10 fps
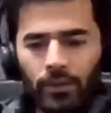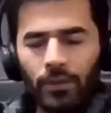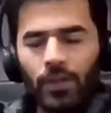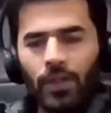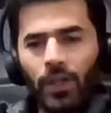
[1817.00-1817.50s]

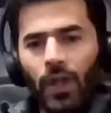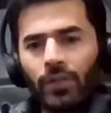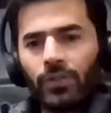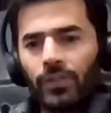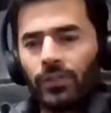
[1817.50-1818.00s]
so they're going to
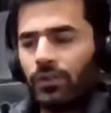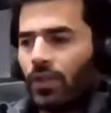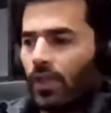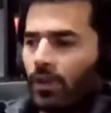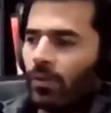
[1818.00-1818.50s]
ask questions.
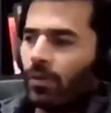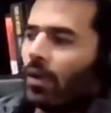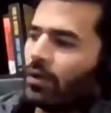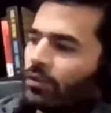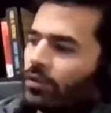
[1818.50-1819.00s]
They're like,
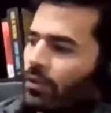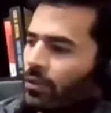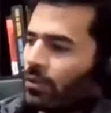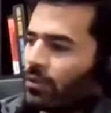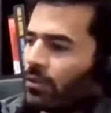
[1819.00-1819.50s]
oh,
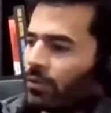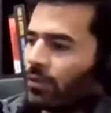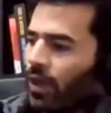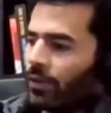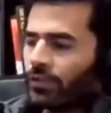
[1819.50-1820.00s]

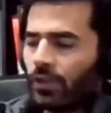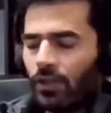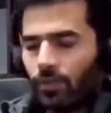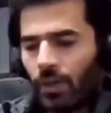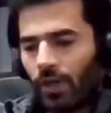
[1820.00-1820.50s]
so how's it going
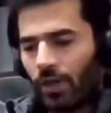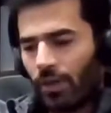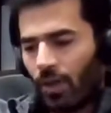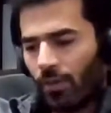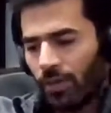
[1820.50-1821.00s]
to work?
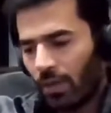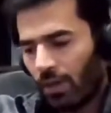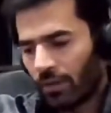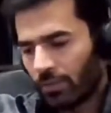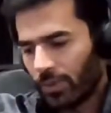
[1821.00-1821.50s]
How many
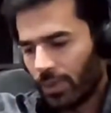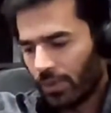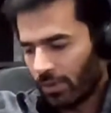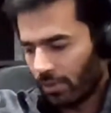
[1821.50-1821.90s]
calls a week?